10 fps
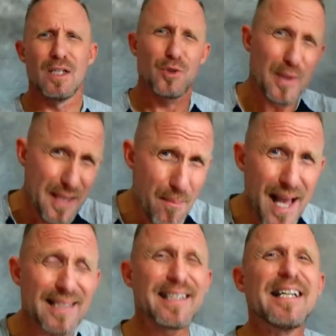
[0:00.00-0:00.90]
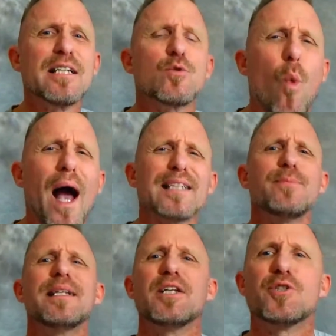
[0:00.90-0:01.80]
So he demands that his wise
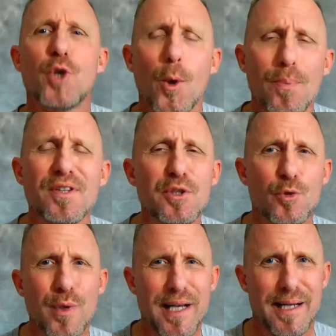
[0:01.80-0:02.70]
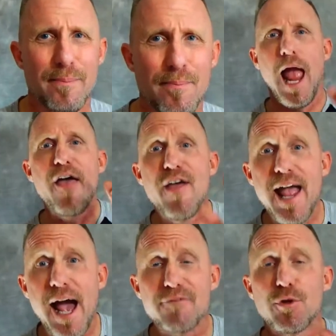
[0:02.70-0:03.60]
men interpret the dream, and they
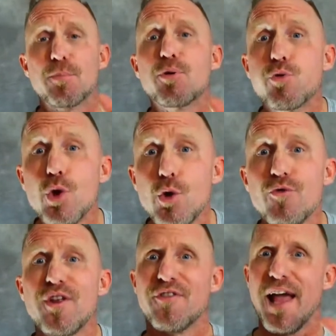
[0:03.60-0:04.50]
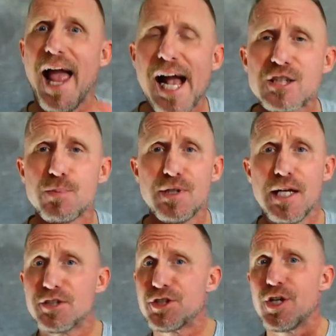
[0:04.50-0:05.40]
have to prove that the
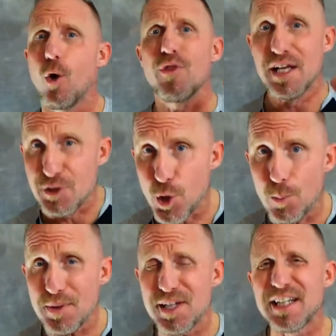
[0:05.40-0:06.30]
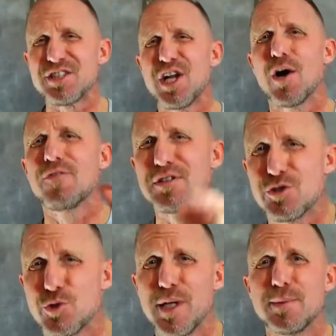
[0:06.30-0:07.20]
explanation or the interpretation of his
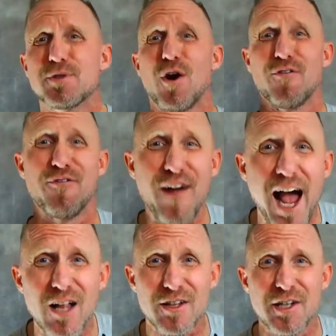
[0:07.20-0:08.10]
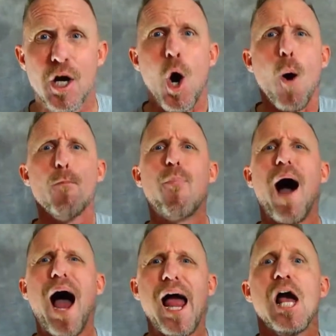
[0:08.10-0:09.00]
dreams are valid
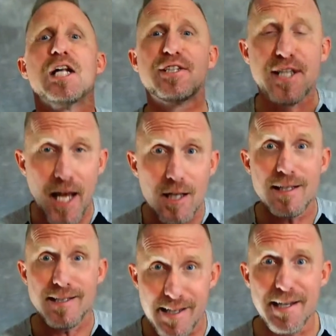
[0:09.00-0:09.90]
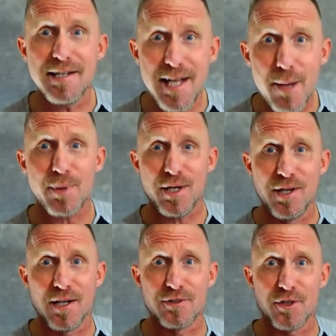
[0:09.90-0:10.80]
by telling King
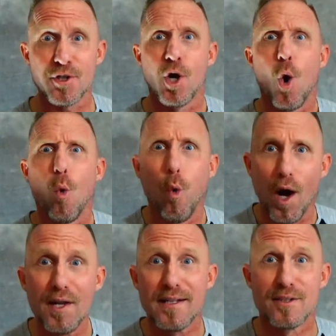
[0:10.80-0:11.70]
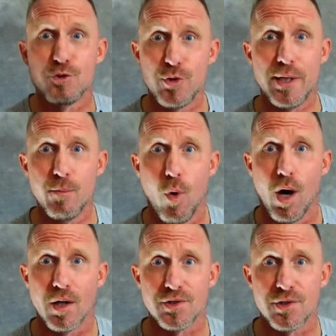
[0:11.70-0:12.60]
Nebuchadnezzar what his dream was.